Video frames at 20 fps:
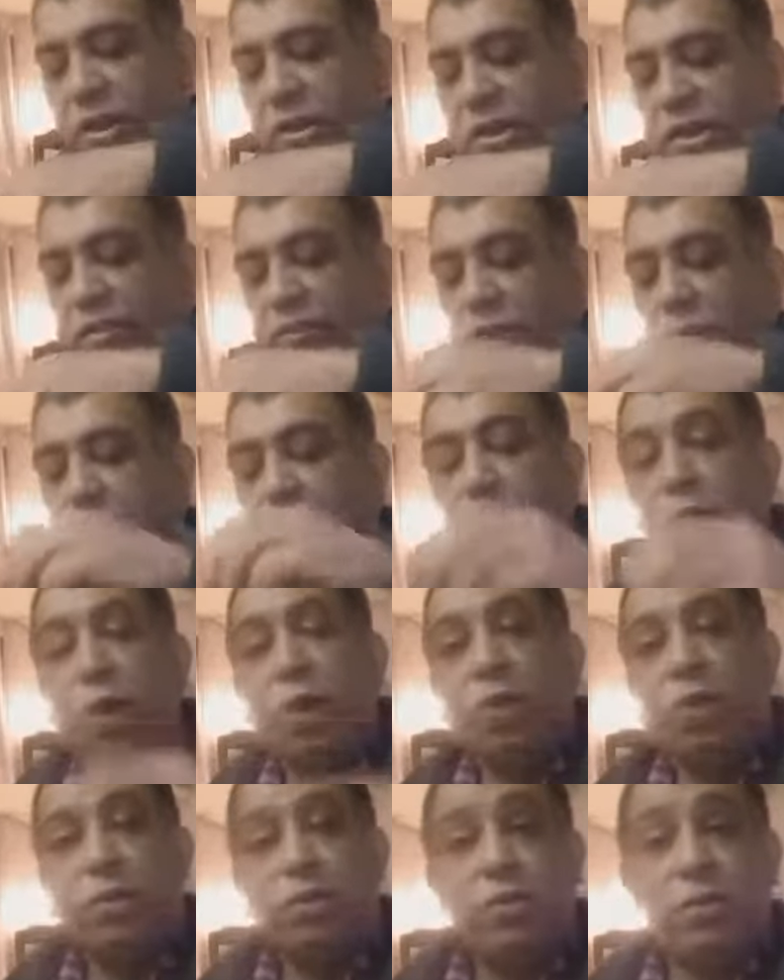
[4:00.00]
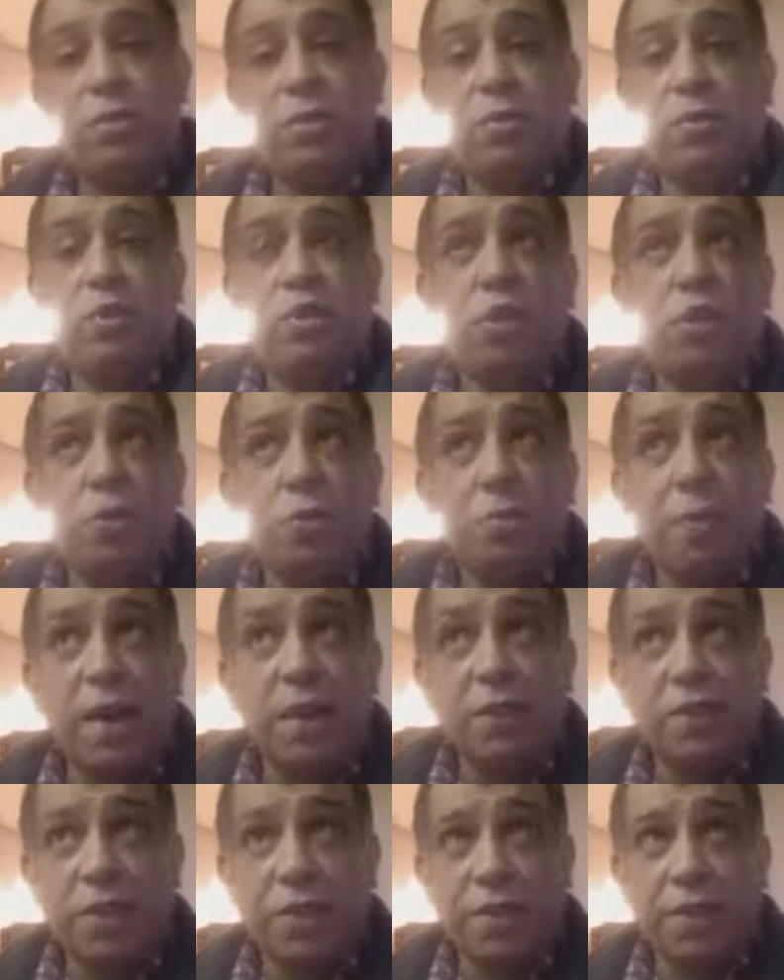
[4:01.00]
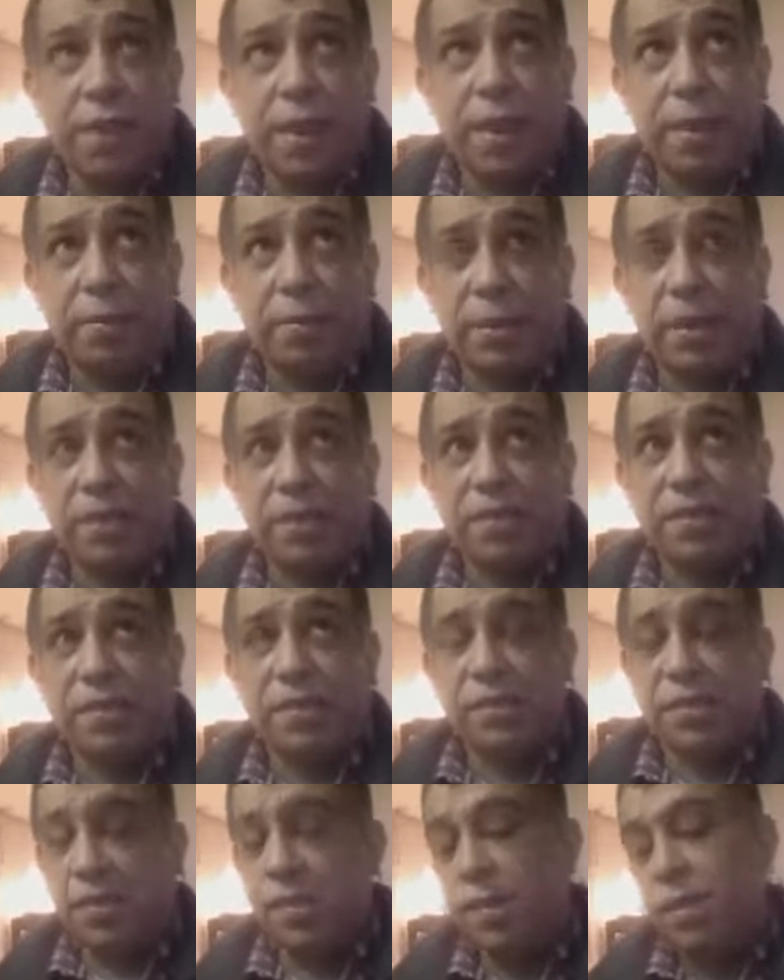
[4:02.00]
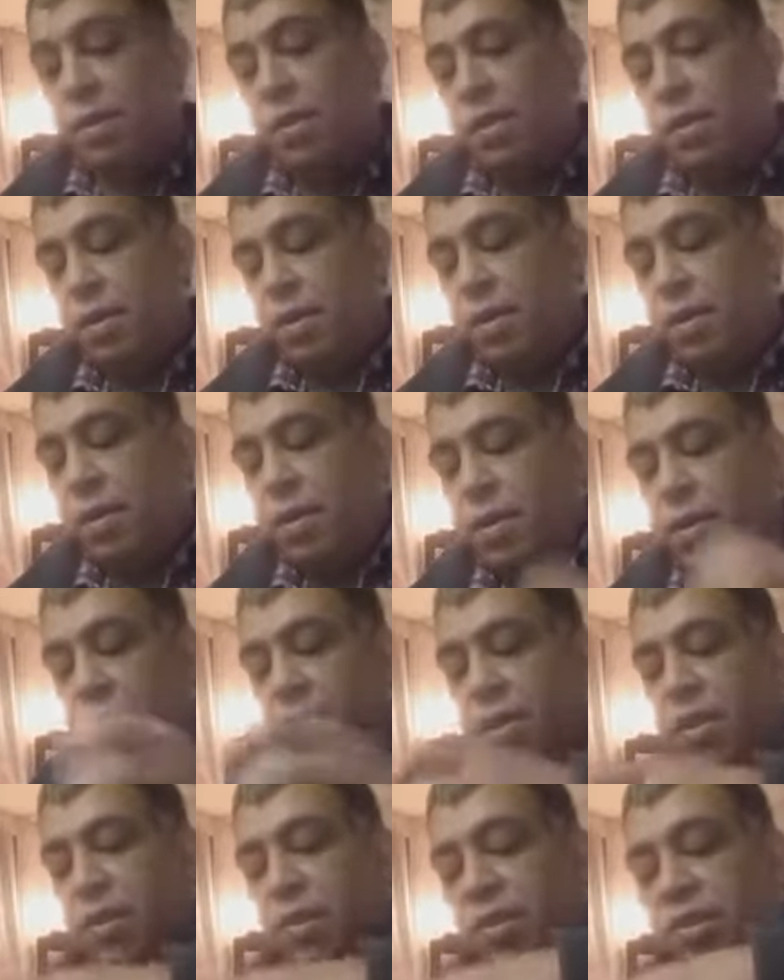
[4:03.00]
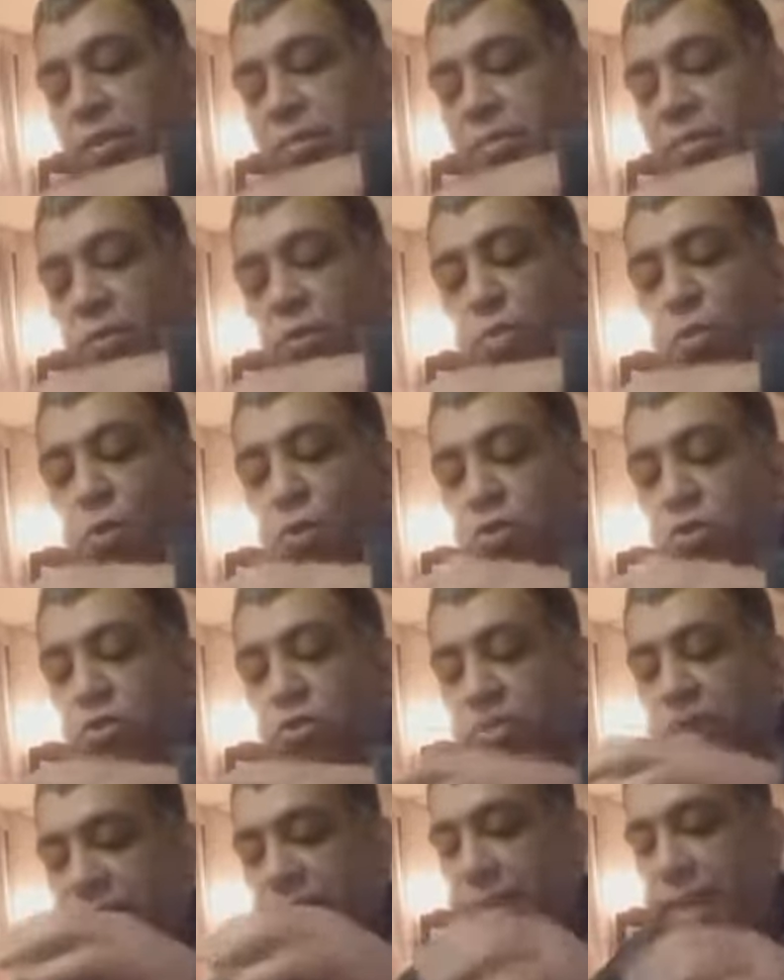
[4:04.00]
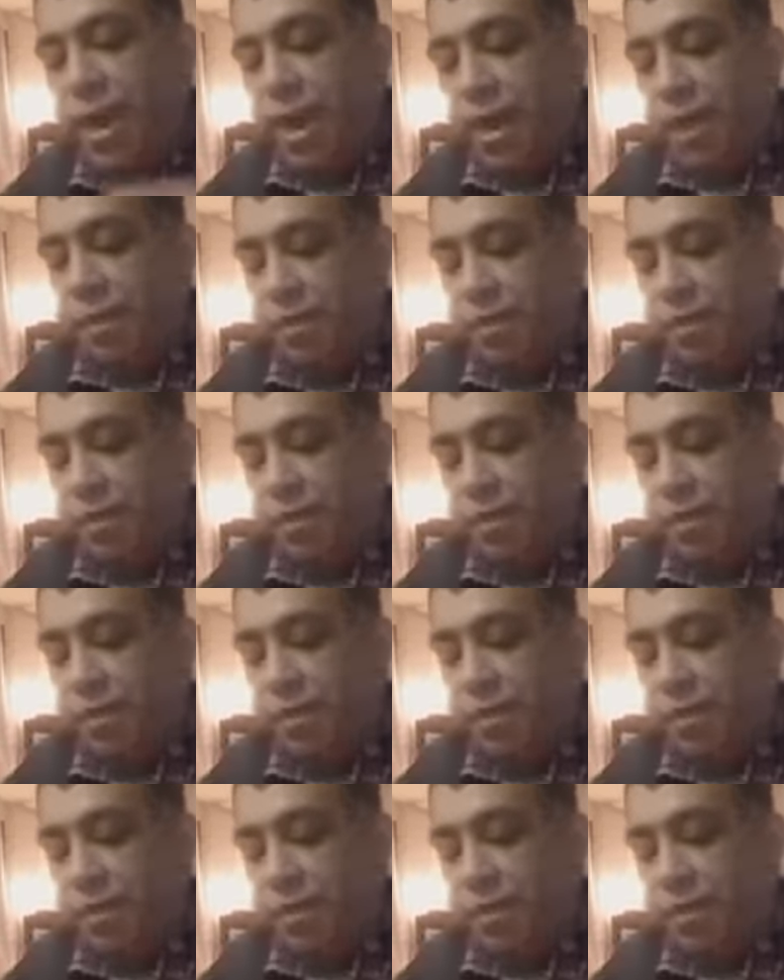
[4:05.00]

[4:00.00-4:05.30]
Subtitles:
if you put too much in there, because you're going to put water in there.